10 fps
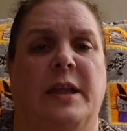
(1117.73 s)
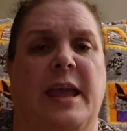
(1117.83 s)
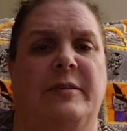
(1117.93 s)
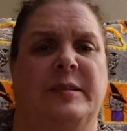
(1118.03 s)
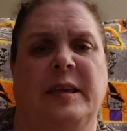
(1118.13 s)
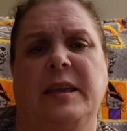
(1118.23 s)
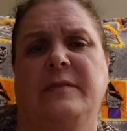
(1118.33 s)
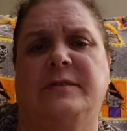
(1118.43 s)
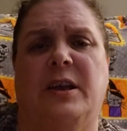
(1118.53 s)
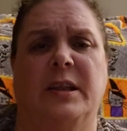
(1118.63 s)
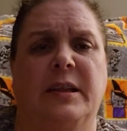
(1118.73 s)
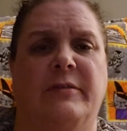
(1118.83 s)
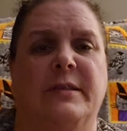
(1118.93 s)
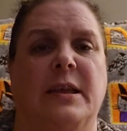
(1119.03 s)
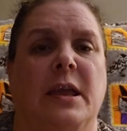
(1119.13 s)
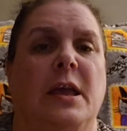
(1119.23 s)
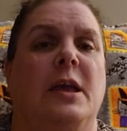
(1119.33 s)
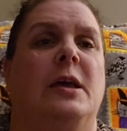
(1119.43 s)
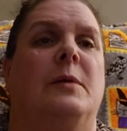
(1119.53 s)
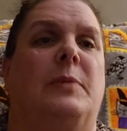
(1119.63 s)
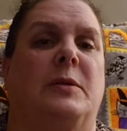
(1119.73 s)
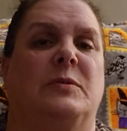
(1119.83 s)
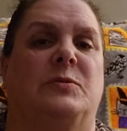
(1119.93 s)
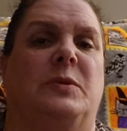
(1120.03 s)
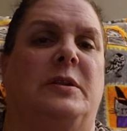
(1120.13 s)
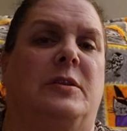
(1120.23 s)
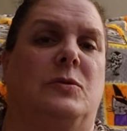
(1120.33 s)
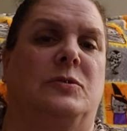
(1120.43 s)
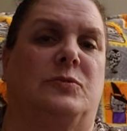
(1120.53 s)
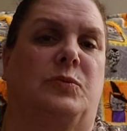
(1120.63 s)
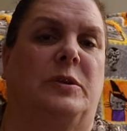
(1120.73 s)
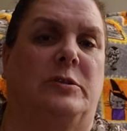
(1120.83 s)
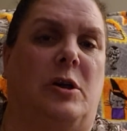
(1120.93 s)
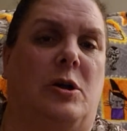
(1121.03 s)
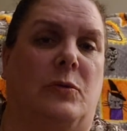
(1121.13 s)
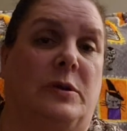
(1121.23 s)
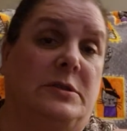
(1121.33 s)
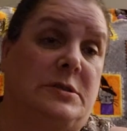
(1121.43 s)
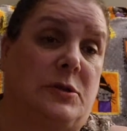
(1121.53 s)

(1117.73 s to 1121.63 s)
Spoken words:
It had leaves on it and everything, but it was one of those real long ones.